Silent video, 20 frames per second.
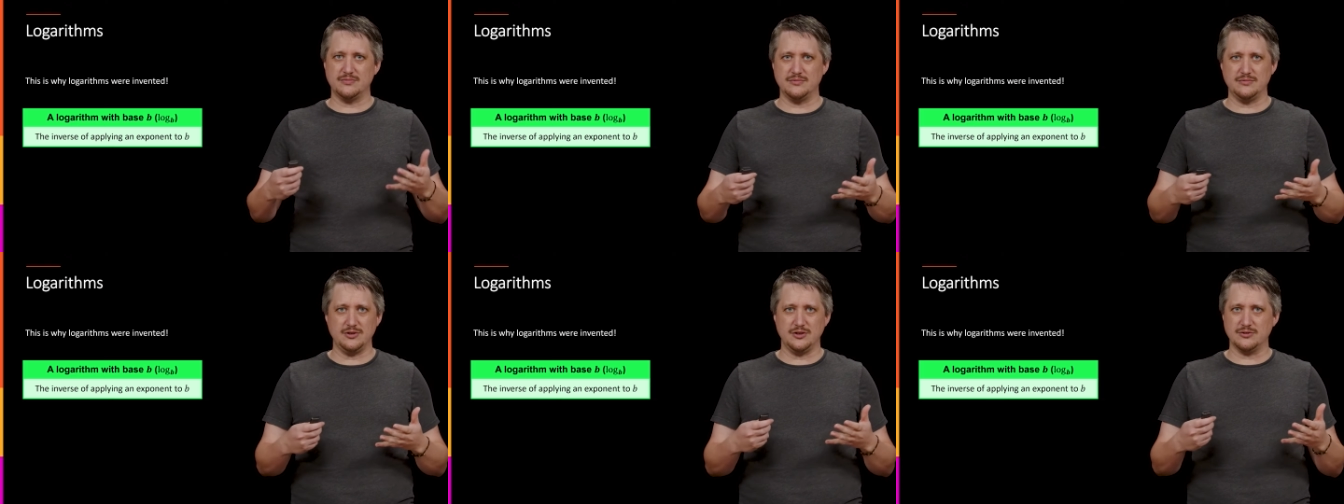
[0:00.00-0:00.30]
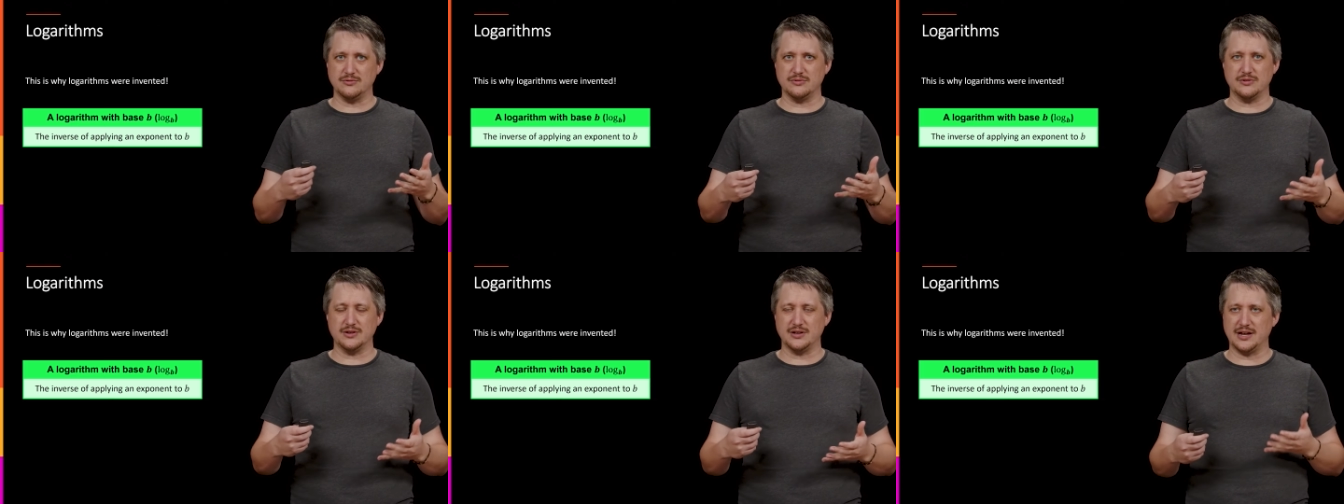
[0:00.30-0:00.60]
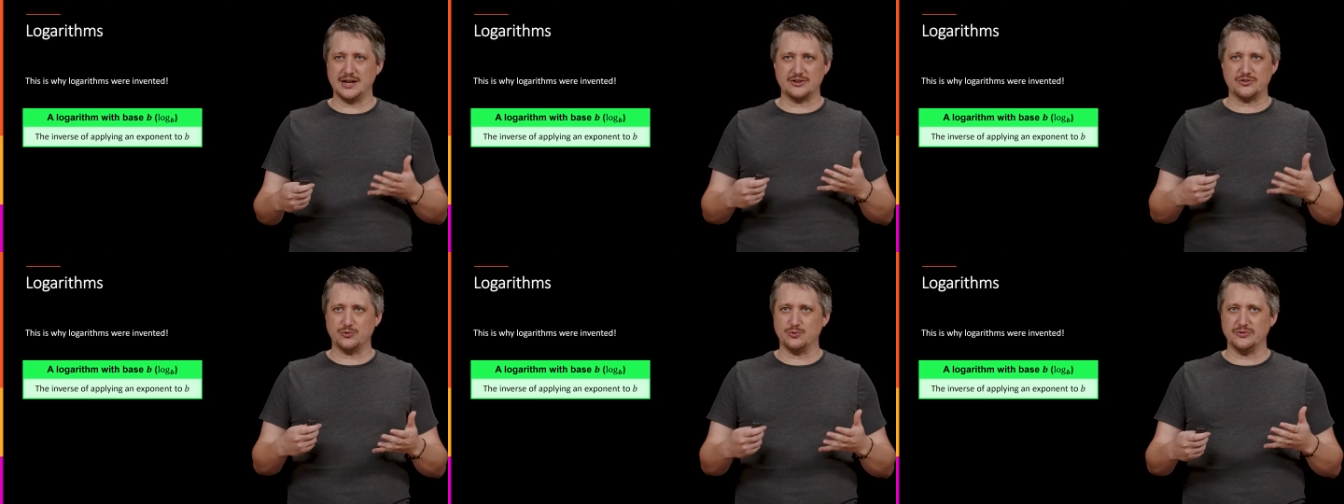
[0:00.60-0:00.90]
you know the
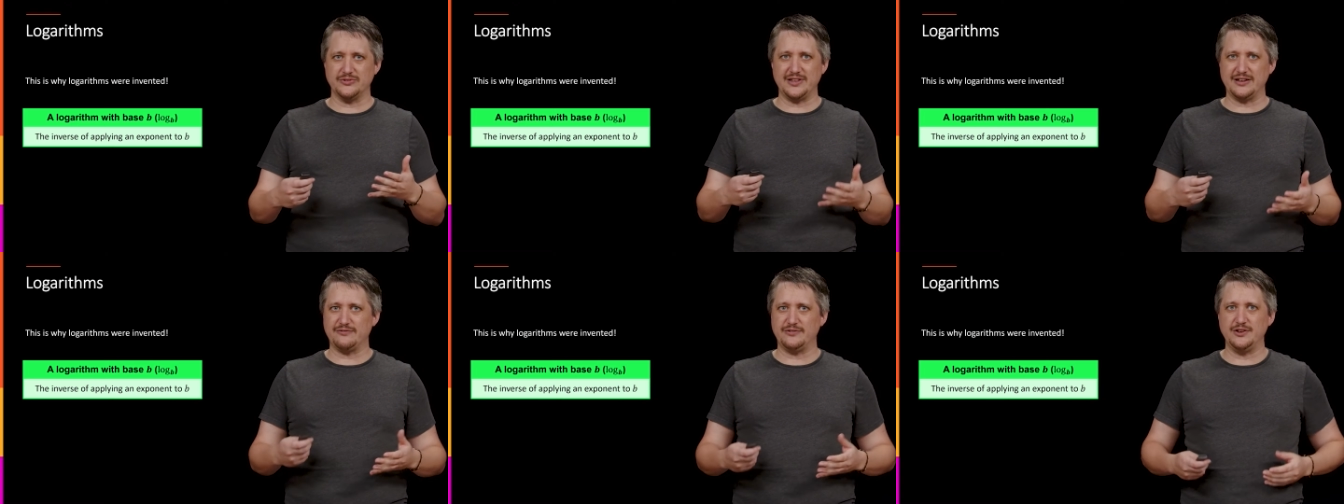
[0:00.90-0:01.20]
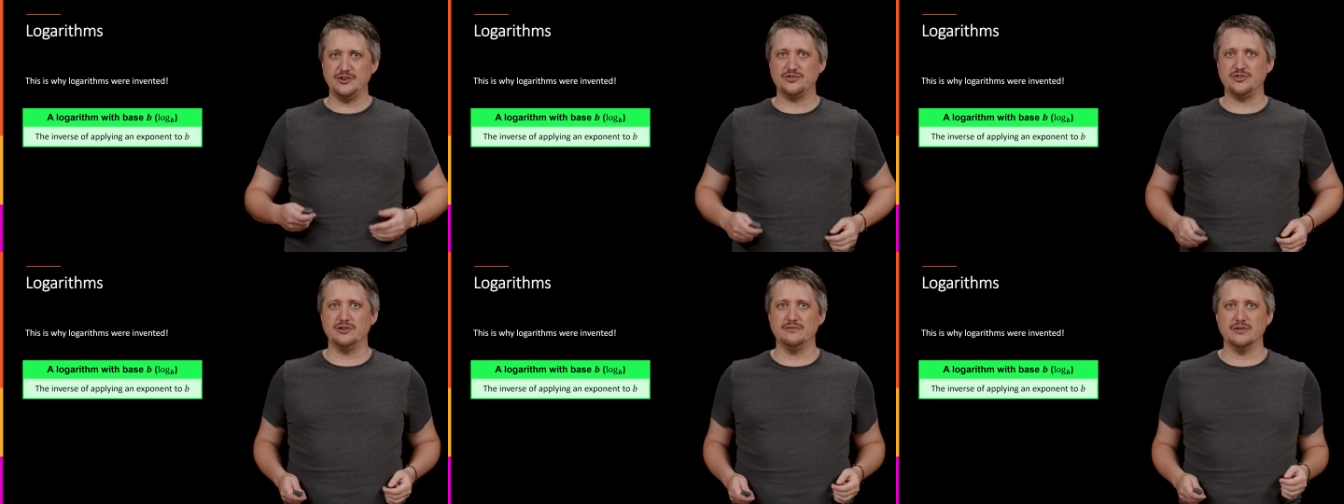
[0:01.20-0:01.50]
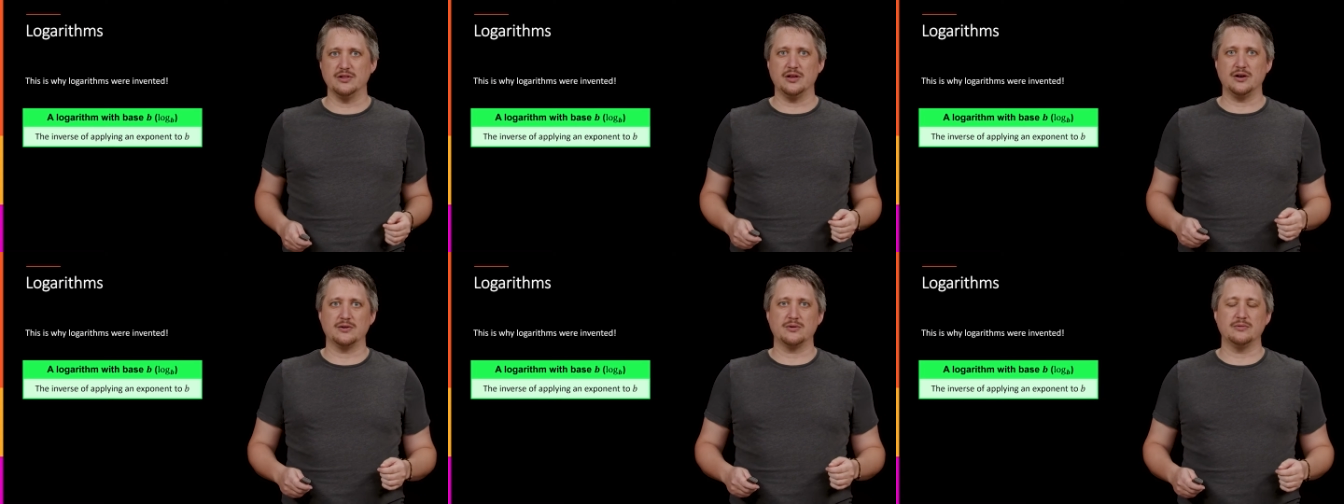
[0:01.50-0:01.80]
actual definition of
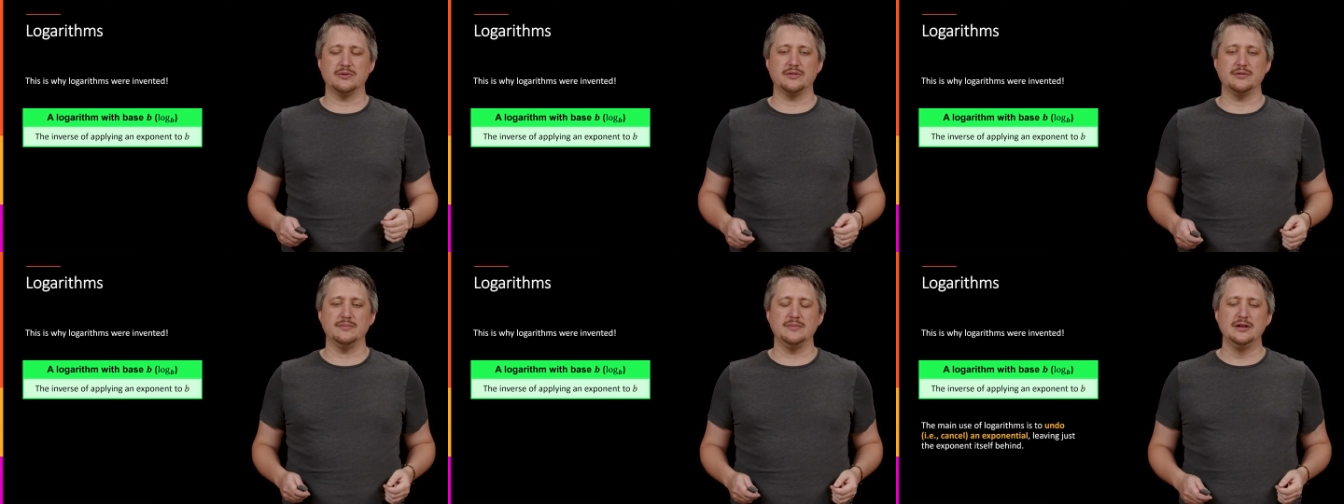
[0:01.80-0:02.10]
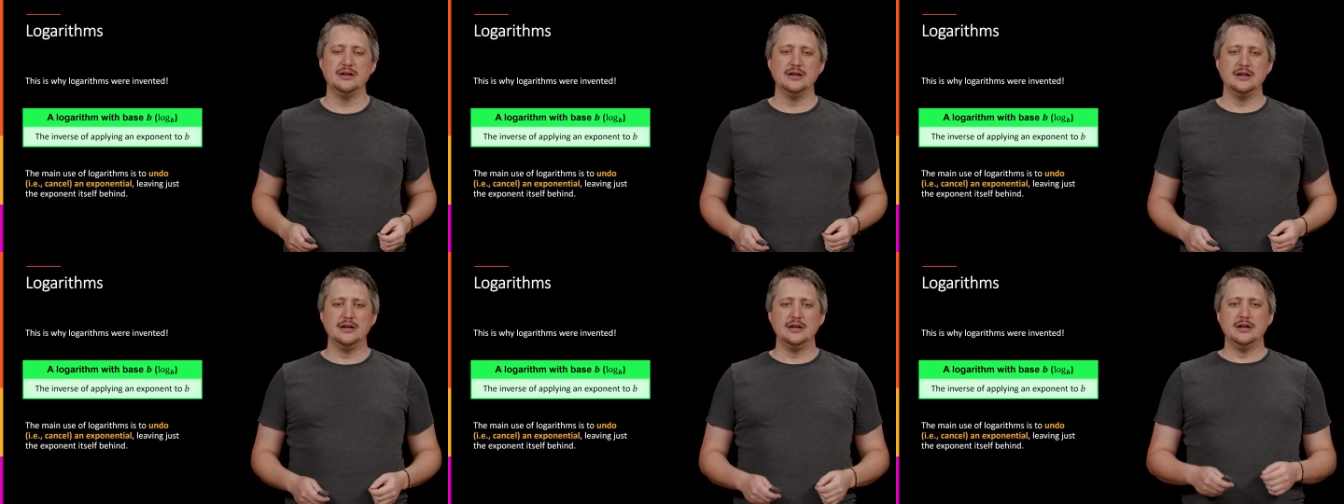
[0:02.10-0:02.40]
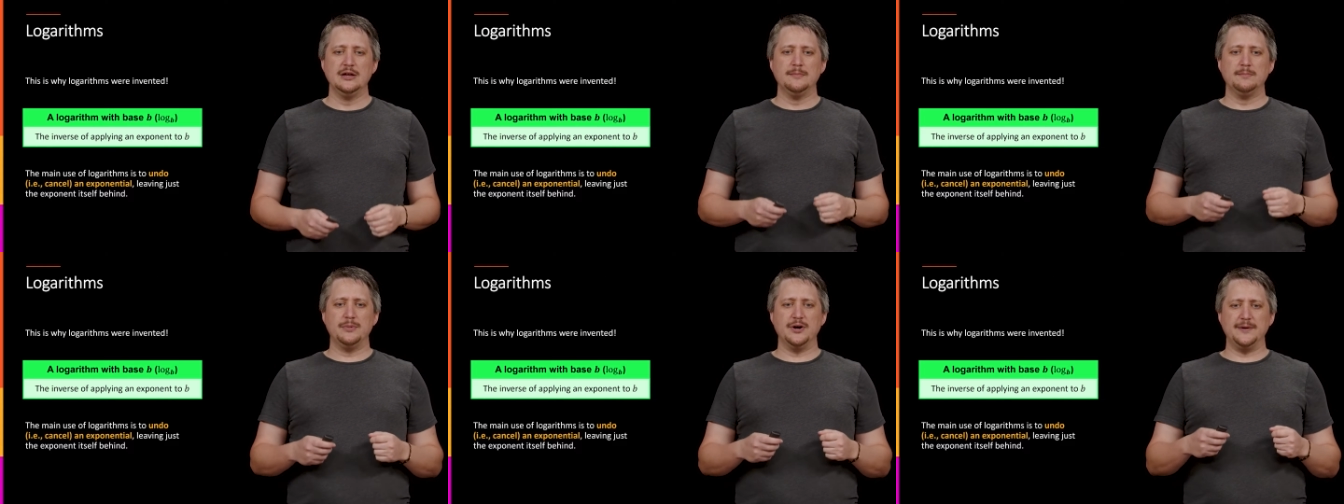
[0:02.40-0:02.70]
a logarithm.
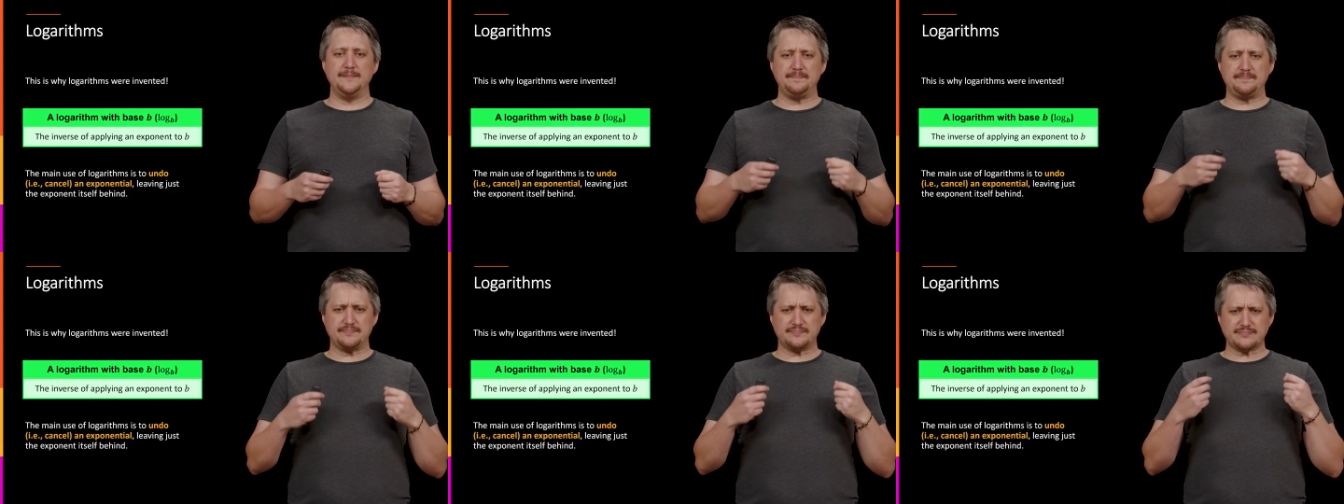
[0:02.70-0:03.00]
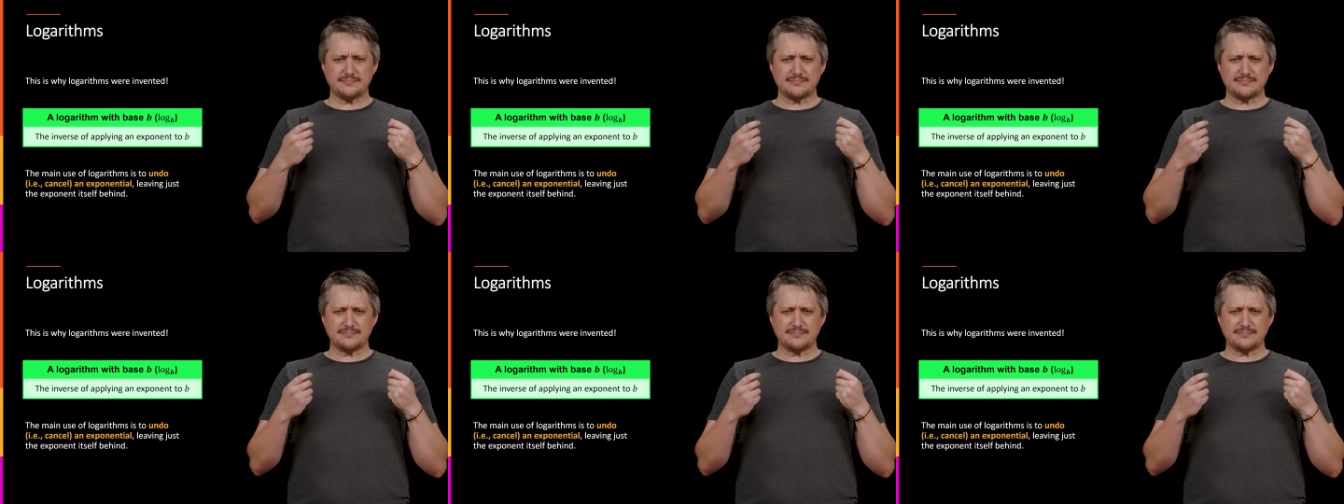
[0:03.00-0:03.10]
But